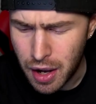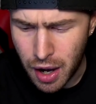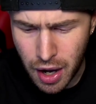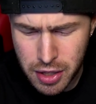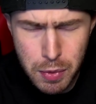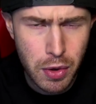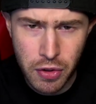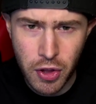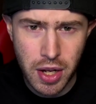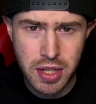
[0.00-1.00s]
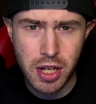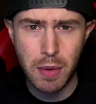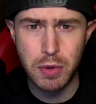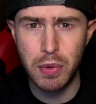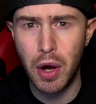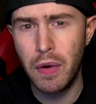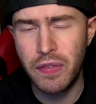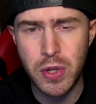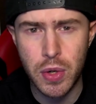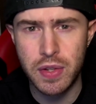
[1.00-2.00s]
Let me know your thoughts in the comments below. If
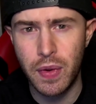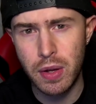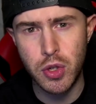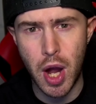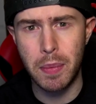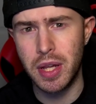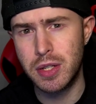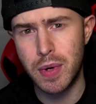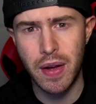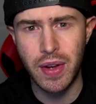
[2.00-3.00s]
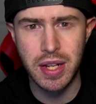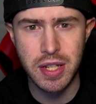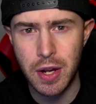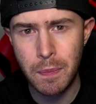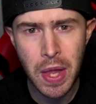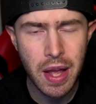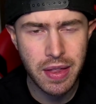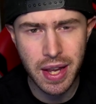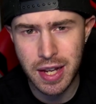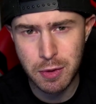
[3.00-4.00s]
you enjoyed this video, drop a like, subscribe if you guys new.
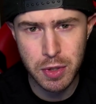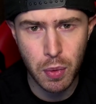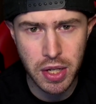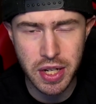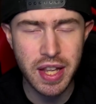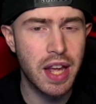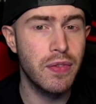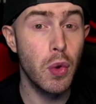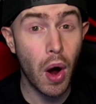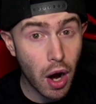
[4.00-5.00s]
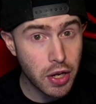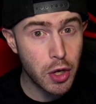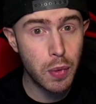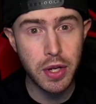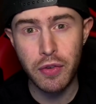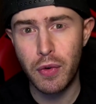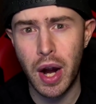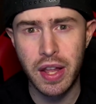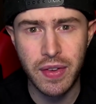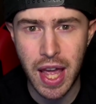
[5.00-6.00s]
Thank you guys so much for watching. Again, if you are new, we do a
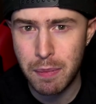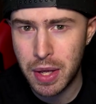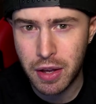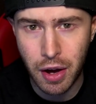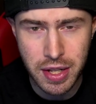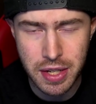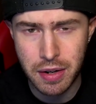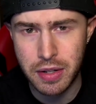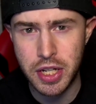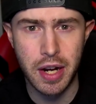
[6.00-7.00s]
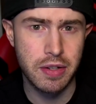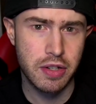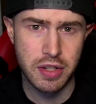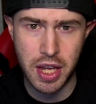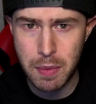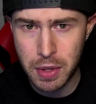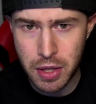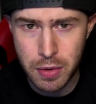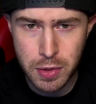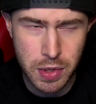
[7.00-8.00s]
variety of gaming content on the channel, such as gaming
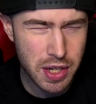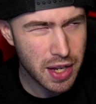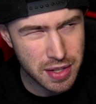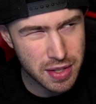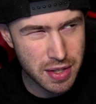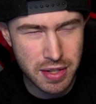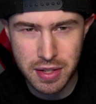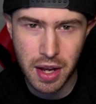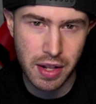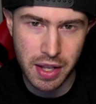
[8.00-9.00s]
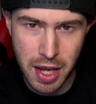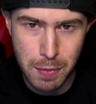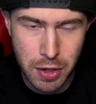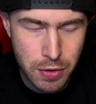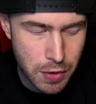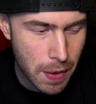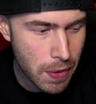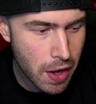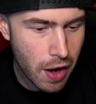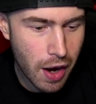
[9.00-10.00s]
news, which I guess this is kind of like gaming news, right?
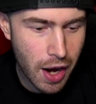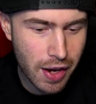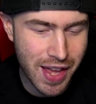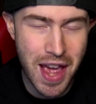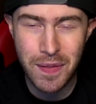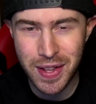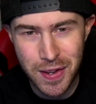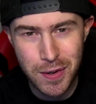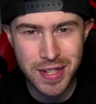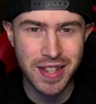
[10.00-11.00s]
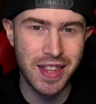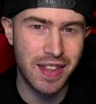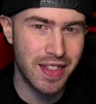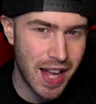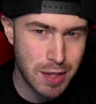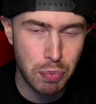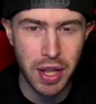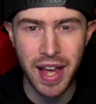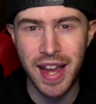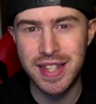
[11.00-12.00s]
Gaming news and like let's
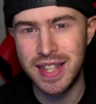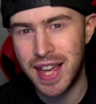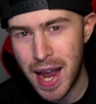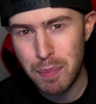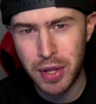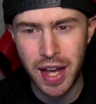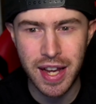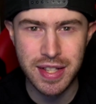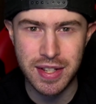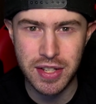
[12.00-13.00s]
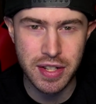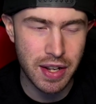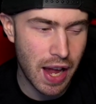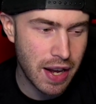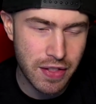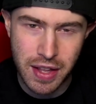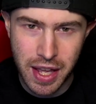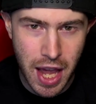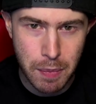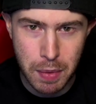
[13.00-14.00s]
plays and gameplays and just anything
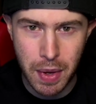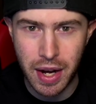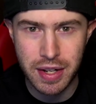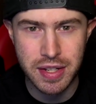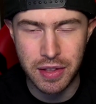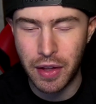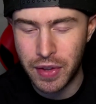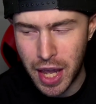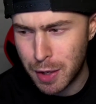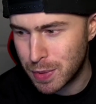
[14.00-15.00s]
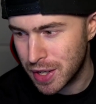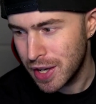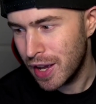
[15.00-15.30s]
gaming, man. I just love games.